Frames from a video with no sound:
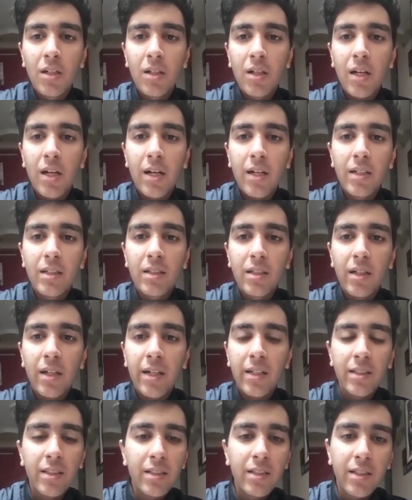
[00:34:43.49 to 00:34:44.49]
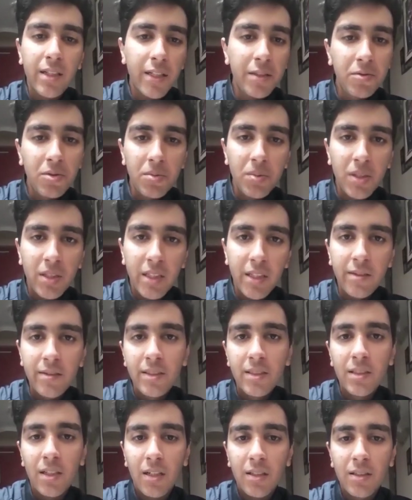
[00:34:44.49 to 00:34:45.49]
And I think right from the day we
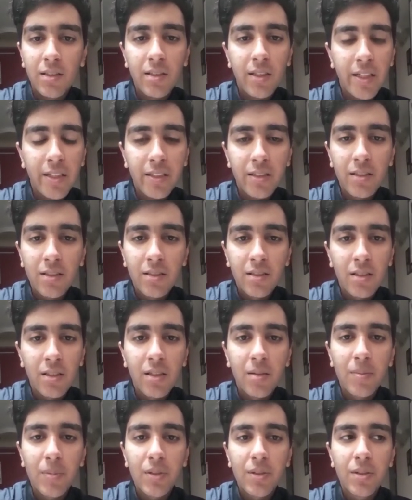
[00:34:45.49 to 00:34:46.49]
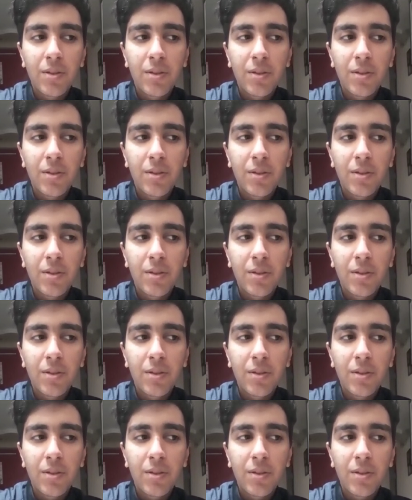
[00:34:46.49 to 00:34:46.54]
started writing the script